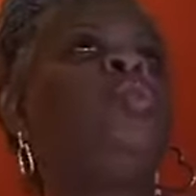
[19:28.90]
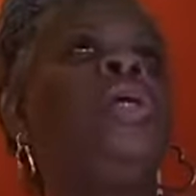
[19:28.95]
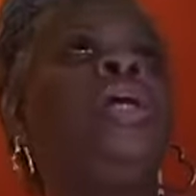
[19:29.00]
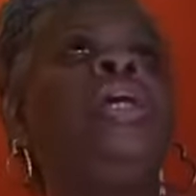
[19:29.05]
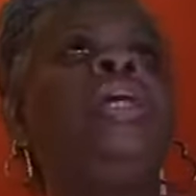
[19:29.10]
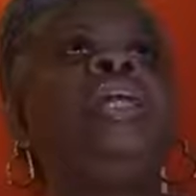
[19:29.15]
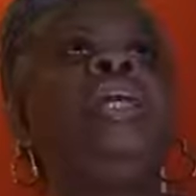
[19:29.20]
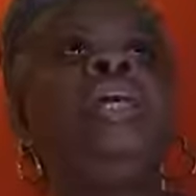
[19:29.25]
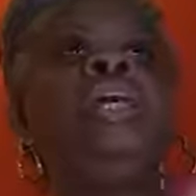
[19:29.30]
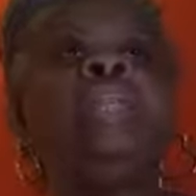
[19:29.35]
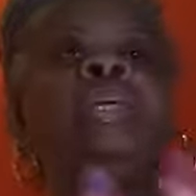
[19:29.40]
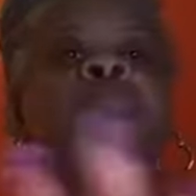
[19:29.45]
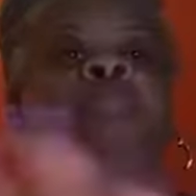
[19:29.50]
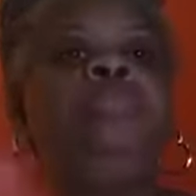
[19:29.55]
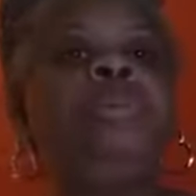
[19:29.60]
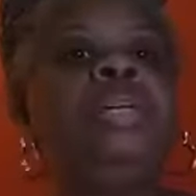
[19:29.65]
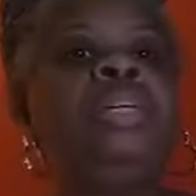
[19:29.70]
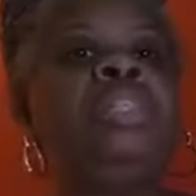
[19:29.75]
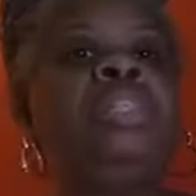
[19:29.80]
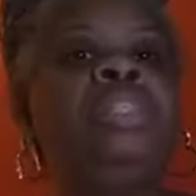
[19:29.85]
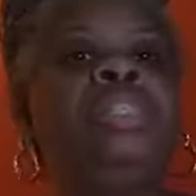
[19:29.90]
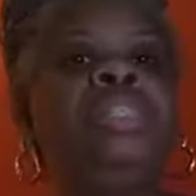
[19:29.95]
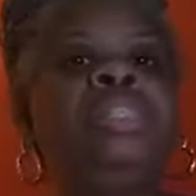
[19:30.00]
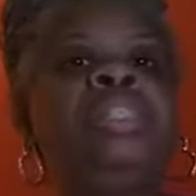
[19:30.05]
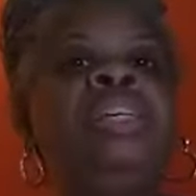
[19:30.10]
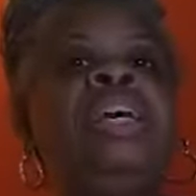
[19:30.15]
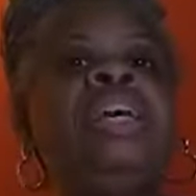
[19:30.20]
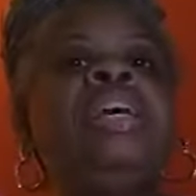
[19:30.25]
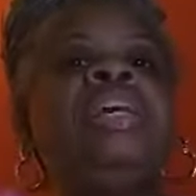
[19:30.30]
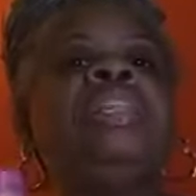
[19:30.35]
tool in any
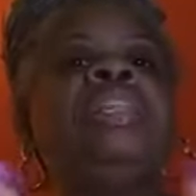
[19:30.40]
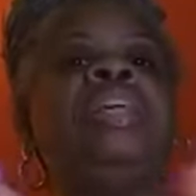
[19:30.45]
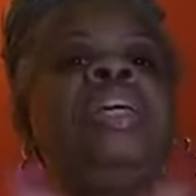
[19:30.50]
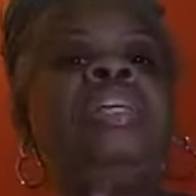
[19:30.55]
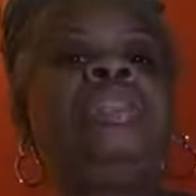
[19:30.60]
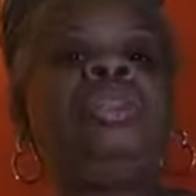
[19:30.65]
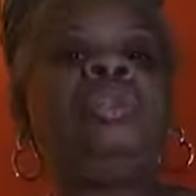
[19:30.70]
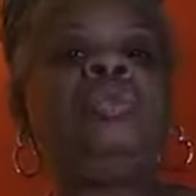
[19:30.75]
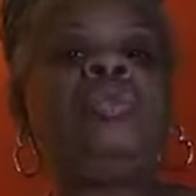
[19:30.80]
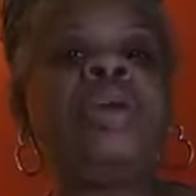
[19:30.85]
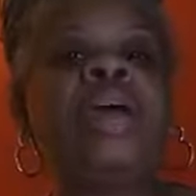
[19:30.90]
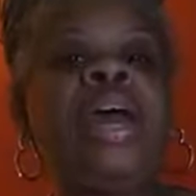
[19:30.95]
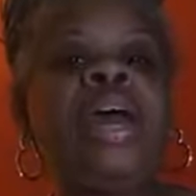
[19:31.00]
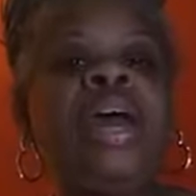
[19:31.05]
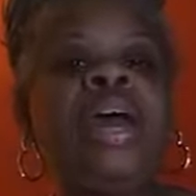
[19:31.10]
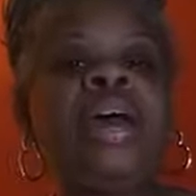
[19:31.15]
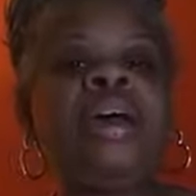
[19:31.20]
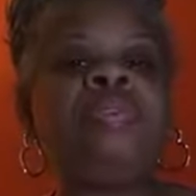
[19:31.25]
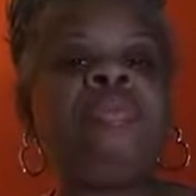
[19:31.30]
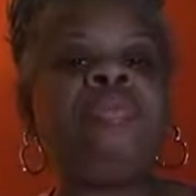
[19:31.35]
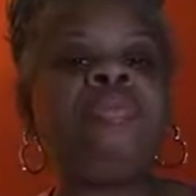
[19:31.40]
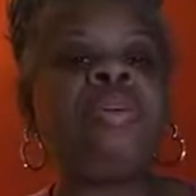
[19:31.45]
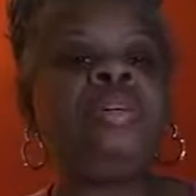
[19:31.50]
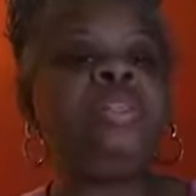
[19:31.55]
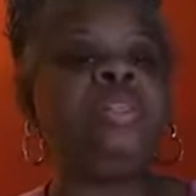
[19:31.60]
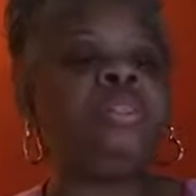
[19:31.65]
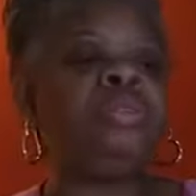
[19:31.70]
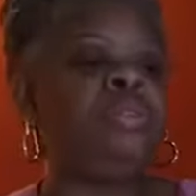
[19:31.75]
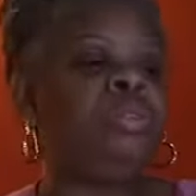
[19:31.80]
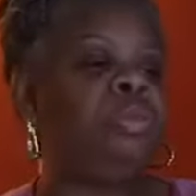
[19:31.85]
business that you
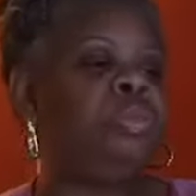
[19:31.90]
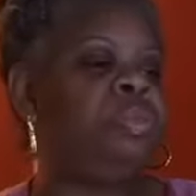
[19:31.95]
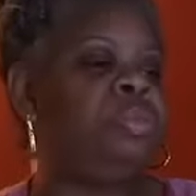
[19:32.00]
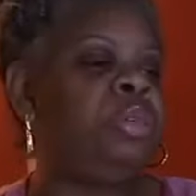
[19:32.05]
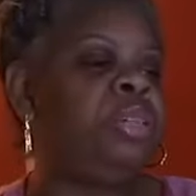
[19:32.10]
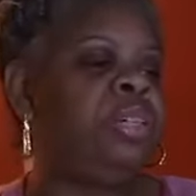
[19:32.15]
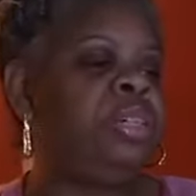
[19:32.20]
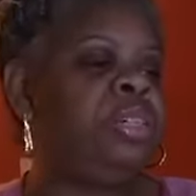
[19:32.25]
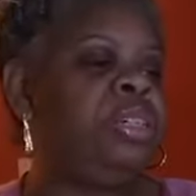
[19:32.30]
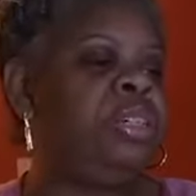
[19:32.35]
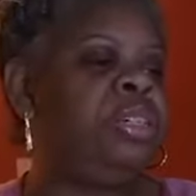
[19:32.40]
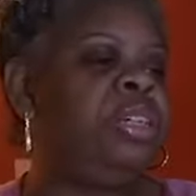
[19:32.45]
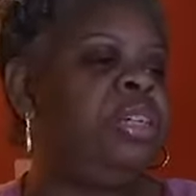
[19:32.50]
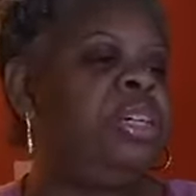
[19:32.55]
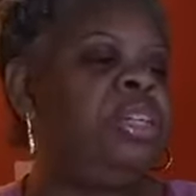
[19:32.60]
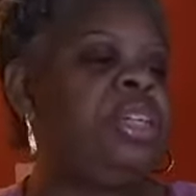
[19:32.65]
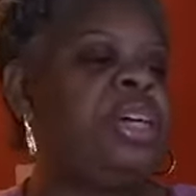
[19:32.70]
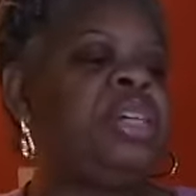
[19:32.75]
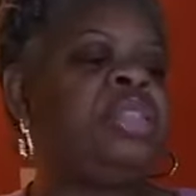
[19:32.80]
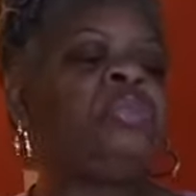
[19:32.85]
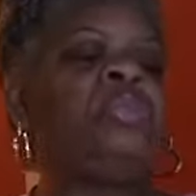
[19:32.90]
have. What's up, Sabrina?